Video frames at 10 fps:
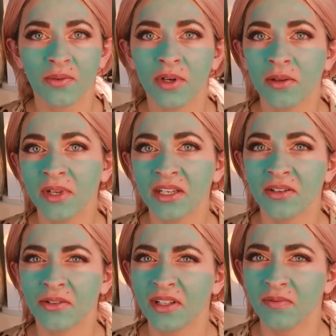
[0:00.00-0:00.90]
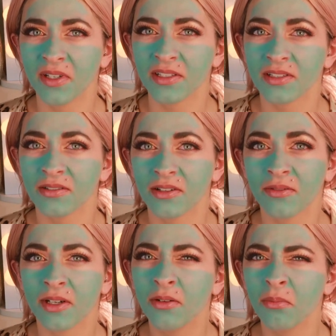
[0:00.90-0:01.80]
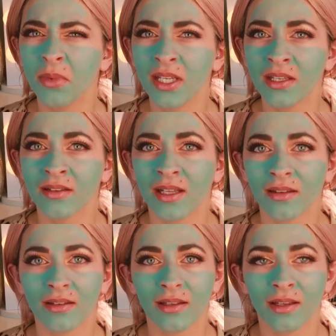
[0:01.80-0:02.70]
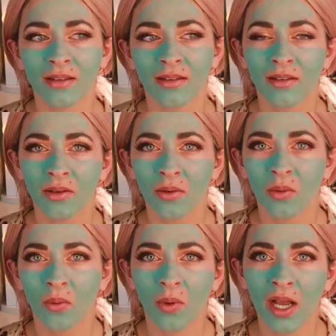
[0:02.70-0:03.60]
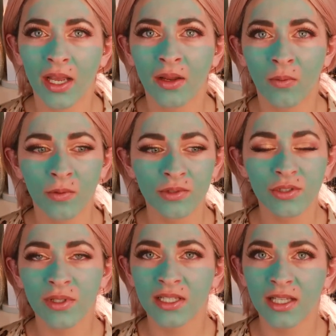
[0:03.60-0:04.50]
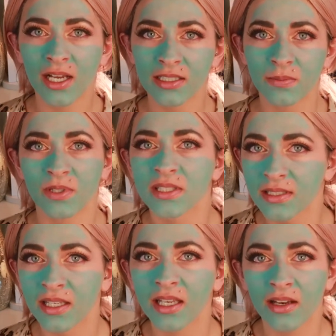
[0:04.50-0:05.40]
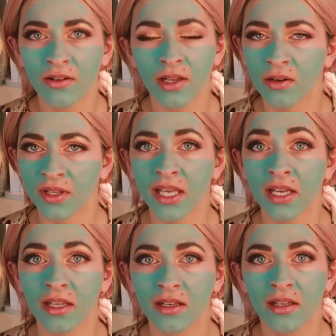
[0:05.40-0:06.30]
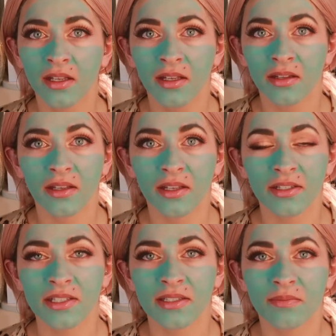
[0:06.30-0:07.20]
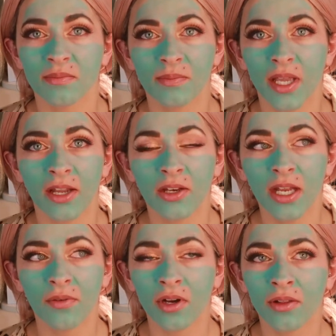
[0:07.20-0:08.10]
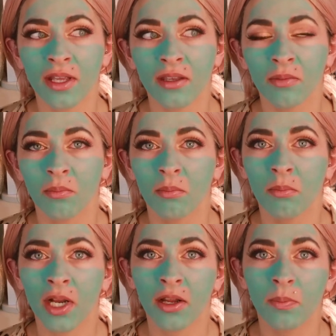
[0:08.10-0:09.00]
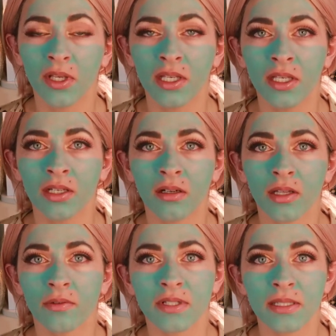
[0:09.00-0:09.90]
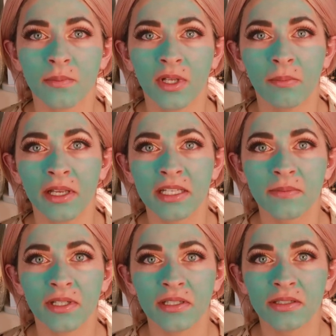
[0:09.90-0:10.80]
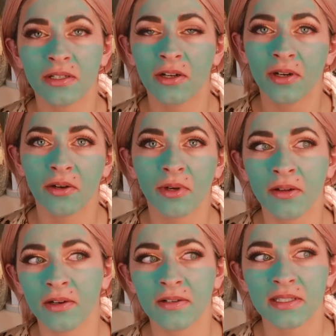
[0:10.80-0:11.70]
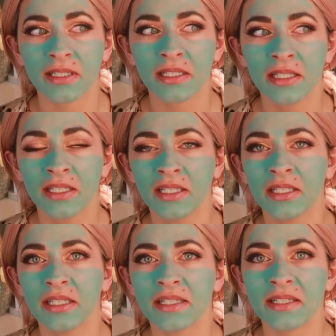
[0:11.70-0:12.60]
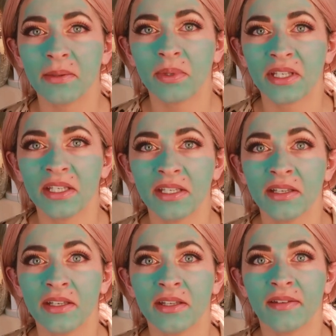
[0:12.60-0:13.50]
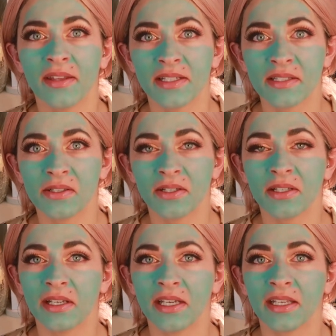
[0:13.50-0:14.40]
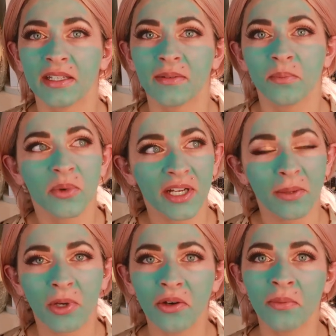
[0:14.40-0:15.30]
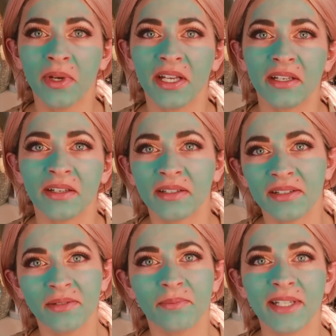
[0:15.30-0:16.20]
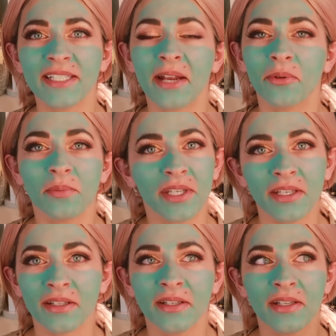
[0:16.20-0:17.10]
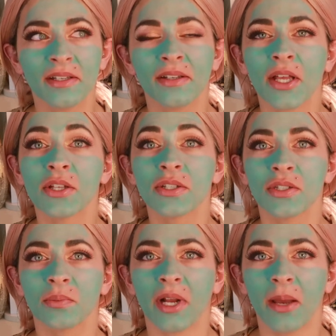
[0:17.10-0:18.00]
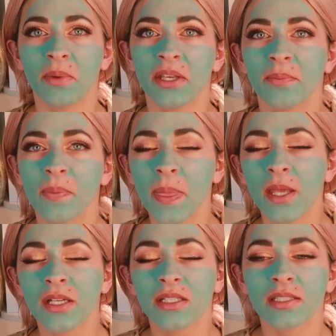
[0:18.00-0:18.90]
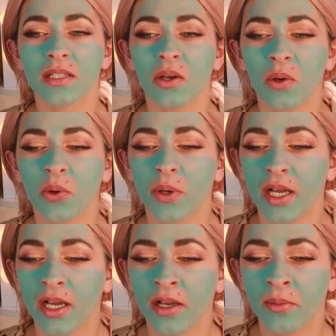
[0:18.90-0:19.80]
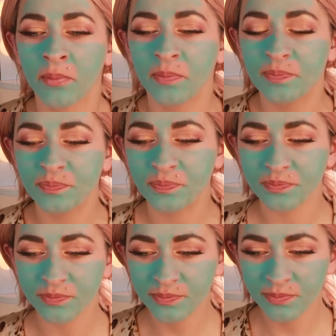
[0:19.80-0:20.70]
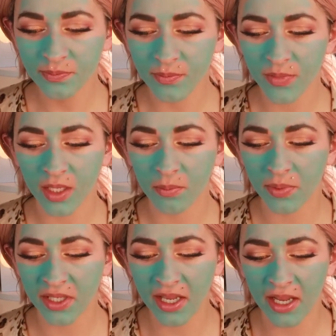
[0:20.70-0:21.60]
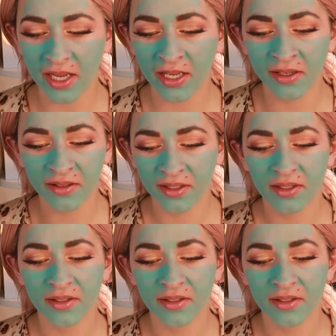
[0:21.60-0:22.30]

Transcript: what do you mean you don't eat fish? Or what do you mean that like, why won't you eat the octopus? Like, I don't, I don't get it. Like it just, I could never like a picky eater. That was something my husband, it stood out right away where I was like, he's not picky. That's good. I can bring him home and my dad will be super happy. So, um, but yeah, I,